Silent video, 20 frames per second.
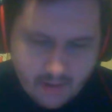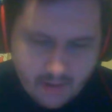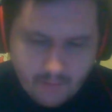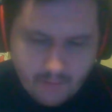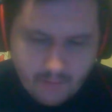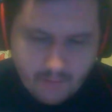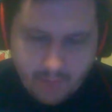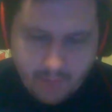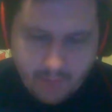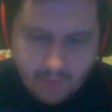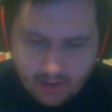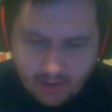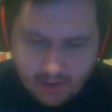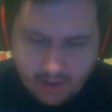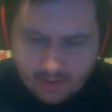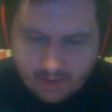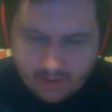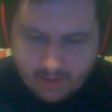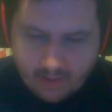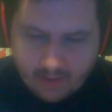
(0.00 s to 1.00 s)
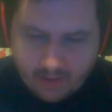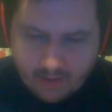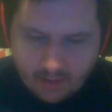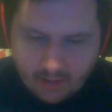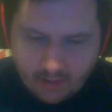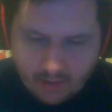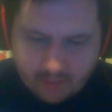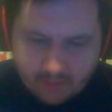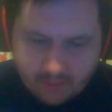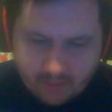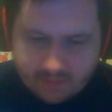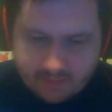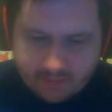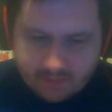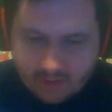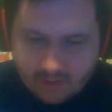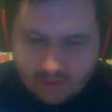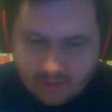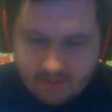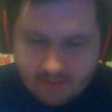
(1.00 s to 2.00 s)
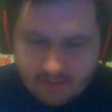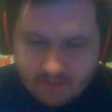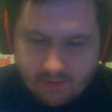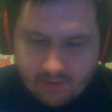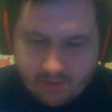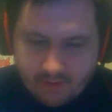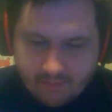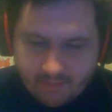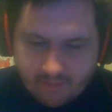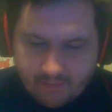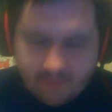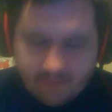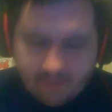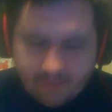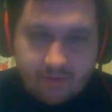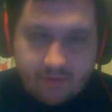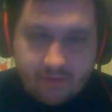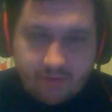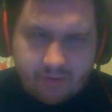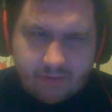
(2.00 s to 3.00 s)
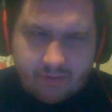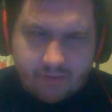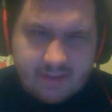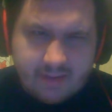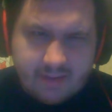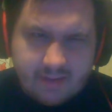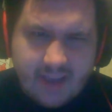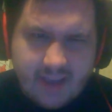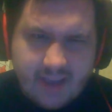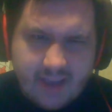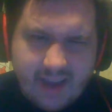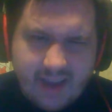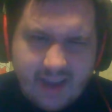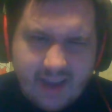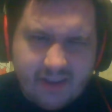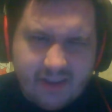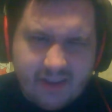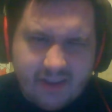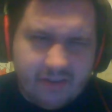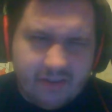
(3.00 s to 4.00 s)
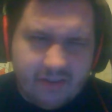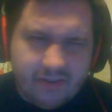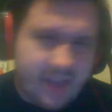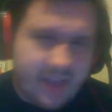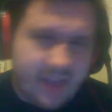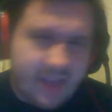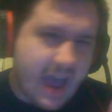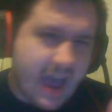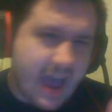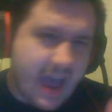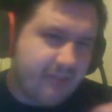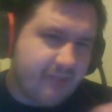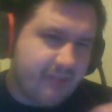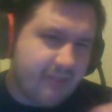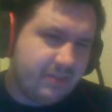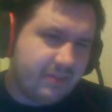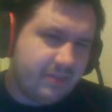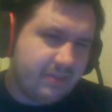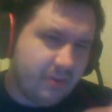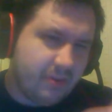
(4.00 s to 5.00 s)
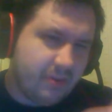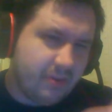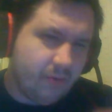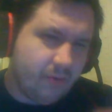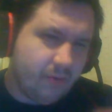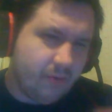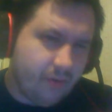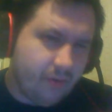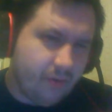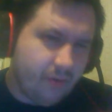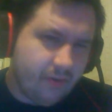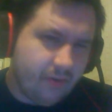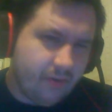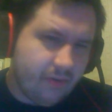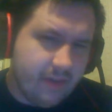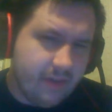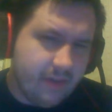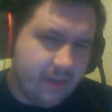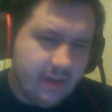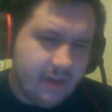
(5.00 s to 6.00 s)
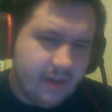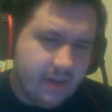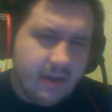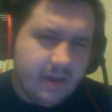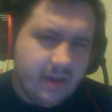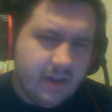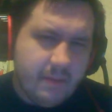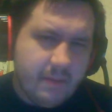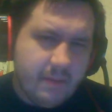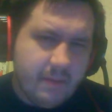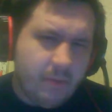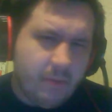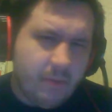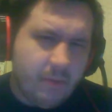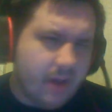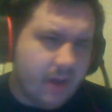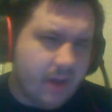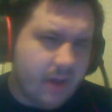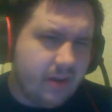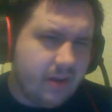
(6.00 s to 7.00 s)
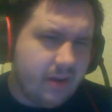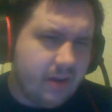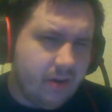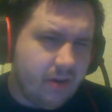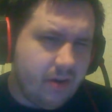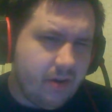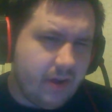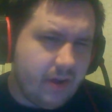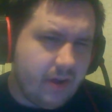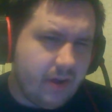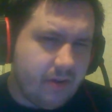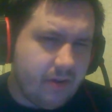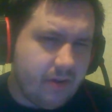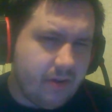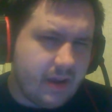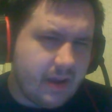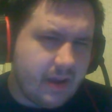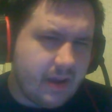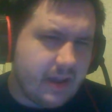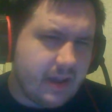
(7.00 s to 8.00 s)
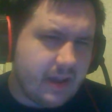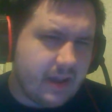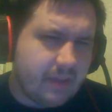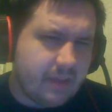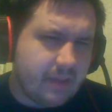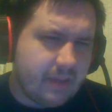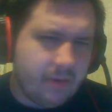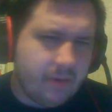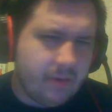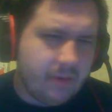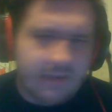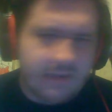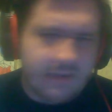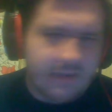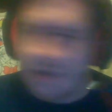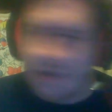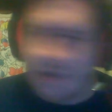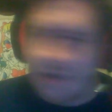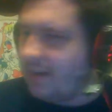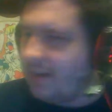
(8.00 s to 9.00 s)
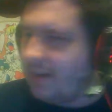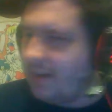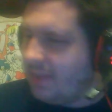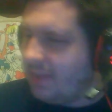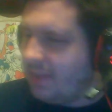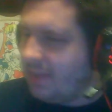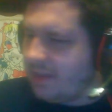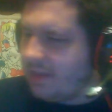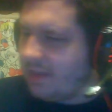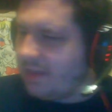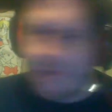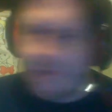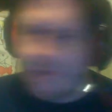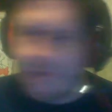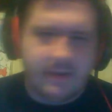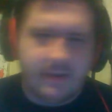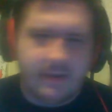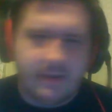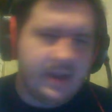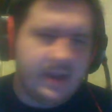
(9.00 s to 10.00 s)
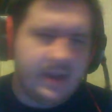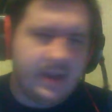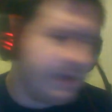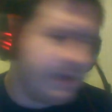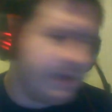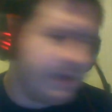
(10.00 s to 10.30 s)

But I'll start with the first one. This kind of goes after the whole. Remember a while ago, I got like a postcard. I think I mentioned that.